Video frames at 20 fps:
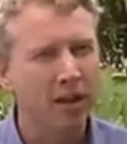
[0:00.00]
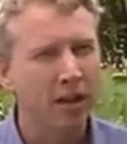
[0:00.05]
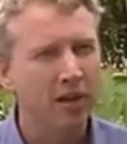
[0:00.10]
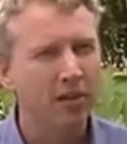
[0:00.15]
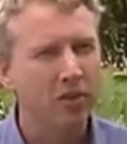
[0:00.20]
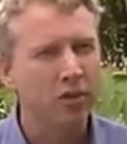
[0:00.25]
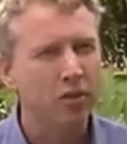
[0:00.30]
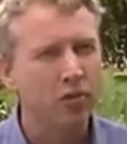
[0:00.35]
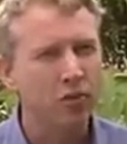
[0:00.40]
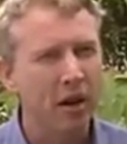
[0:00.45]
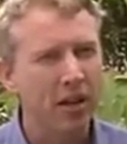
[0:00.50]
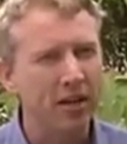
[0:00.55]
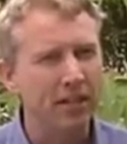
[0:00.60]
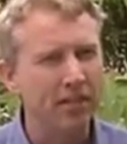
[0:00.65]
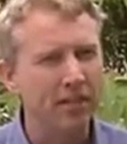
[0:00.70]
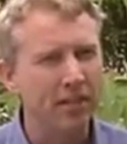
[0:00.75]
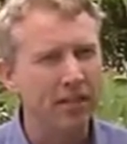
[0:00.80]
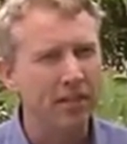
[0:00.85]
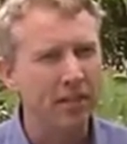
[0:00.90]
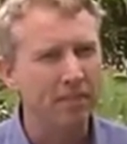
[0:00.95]
as a great
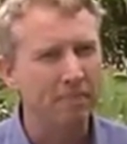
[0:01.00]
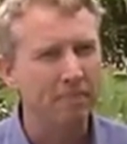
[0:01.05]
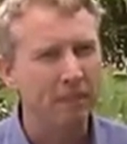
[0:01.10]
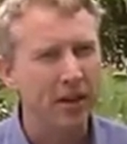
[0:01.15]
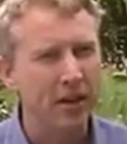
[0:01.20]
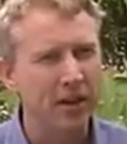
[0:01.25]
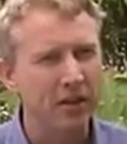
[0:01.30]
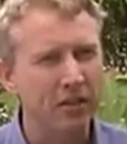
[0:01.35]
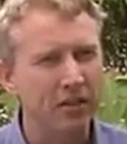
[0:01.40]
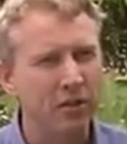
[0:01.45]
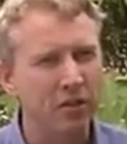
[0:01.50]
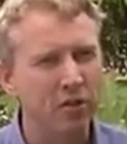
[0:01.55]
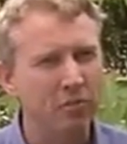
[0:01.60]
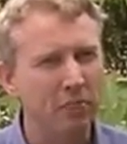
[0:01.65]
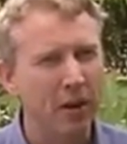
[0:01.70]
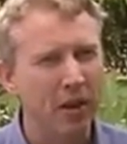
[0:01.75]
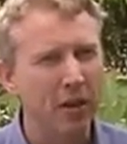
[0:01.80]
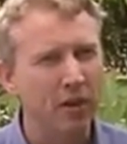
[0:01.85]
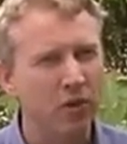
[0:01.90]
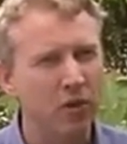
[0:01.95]
deal of money to
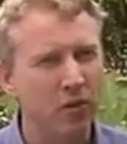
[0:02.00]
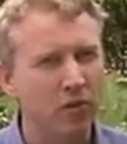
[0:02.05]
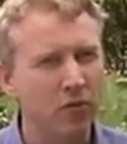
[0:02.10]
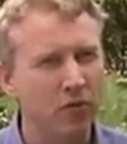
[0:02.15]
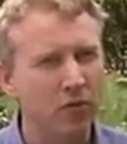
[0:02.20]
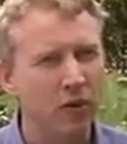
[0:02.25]
spend on a